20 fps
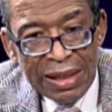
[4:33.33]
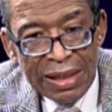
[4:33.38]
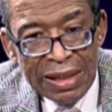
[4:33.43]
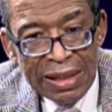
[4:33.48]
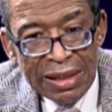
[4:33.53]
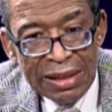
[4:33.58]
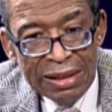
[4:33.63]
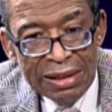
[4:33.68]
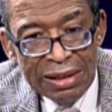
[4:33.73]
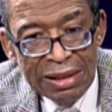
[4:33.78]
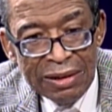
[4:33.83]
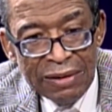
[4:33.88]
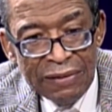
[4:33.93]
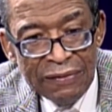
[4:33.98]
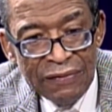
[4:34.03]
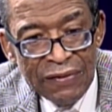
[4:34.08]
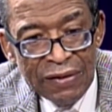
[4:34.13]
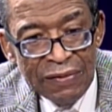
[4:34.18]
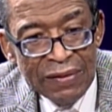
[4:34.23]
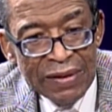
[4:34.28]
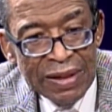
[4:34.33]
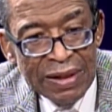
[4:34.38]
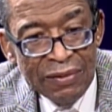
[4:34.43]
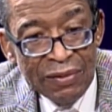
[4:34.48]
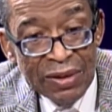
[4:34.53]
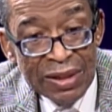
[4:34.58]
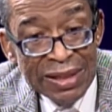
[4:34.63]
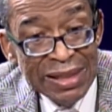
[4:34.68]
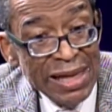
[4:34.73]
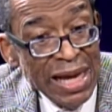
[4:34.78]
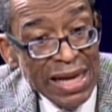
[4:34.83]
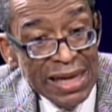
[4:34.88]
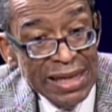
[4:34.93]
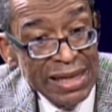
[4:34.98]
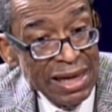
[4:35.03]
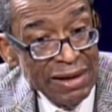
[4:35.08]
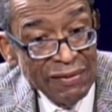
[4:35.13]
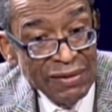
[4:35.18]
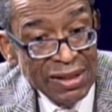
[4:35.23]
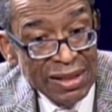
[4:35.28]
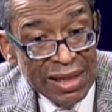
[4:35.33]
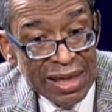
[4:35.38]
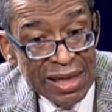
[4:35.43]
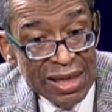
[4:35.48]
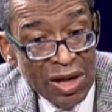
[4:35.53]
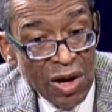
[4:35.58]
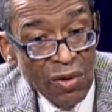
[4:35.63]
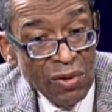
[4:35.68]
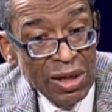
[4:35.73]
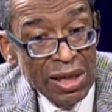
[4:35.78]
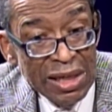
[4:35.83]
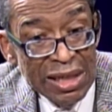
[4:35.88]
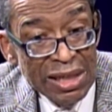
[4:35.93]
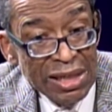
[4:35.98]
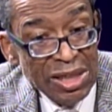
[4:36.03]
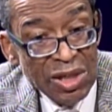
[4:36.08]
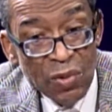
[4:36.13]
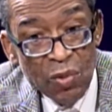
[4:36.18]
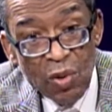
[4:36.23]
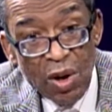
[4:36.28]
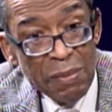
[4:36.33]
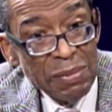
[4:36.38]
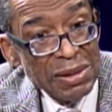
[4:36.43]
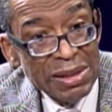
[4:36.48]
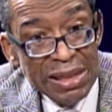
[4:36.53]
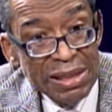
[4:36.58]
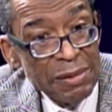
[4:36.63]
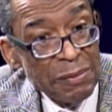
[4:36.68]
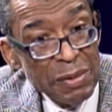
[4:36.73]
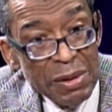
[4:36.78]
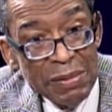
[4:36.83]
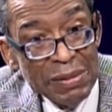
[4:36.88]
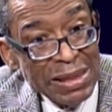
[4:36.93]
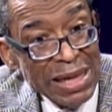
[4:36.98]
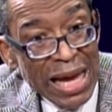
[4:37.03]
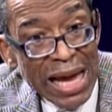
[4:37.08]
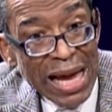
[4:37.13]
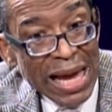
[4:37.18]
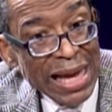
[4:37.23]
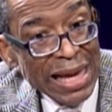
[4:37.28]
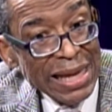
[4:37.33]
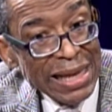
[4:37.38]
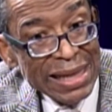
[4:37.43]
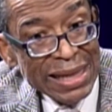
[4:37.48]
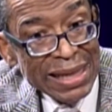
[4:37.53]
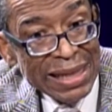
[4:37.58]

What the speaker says: is it's not devastating. Only less than 1% of people die.